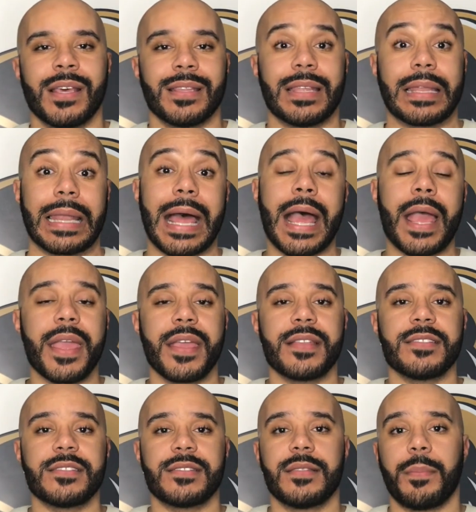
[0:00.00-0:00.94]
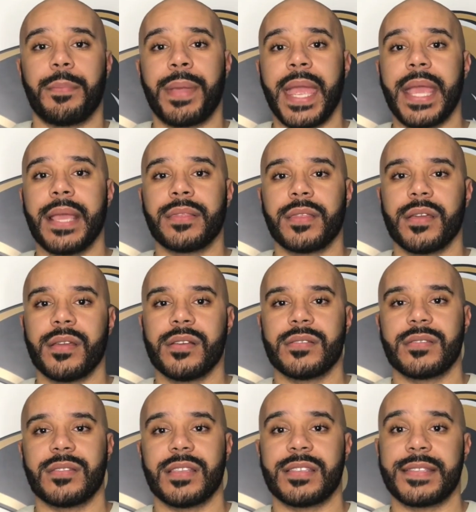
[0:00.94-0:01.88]
the Lions, the
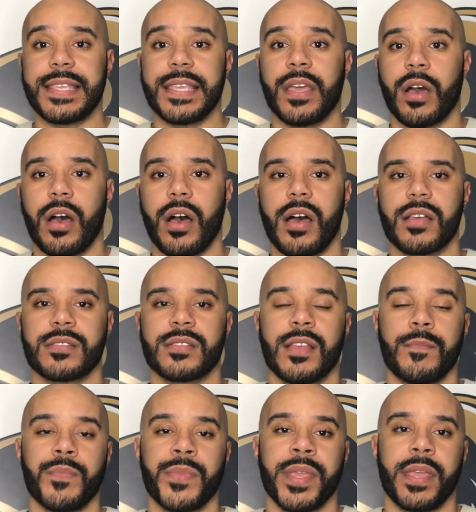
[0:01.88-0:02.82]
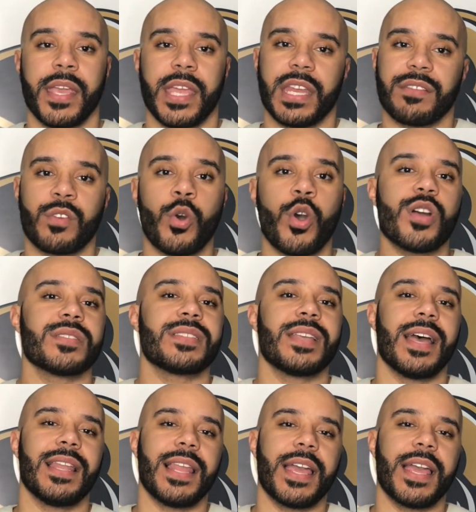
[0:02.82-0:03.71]
Panthers, the Seahawks, and of course the LA